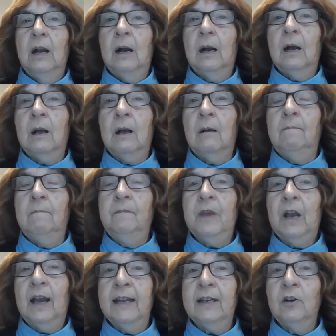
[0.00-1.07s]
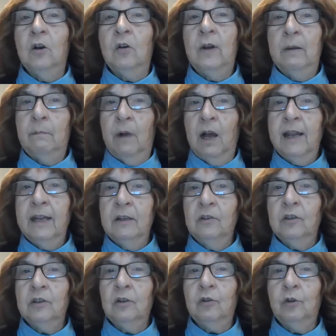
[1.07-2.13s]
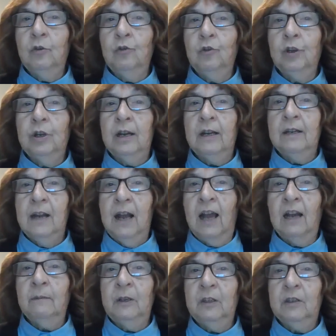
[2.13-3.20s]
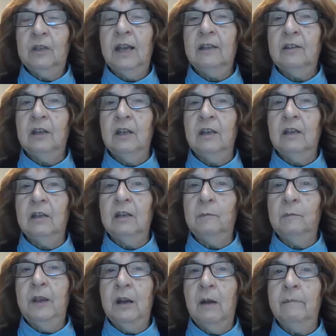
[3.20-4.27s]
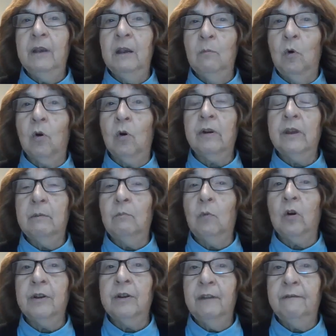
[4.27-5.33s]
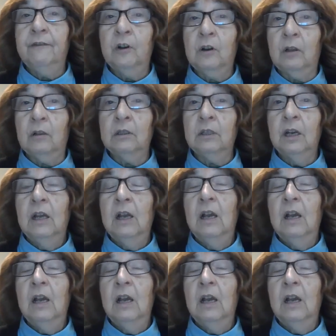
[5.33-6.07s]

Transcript: um, i know at my institution anonymous testing is becoming more and more difficult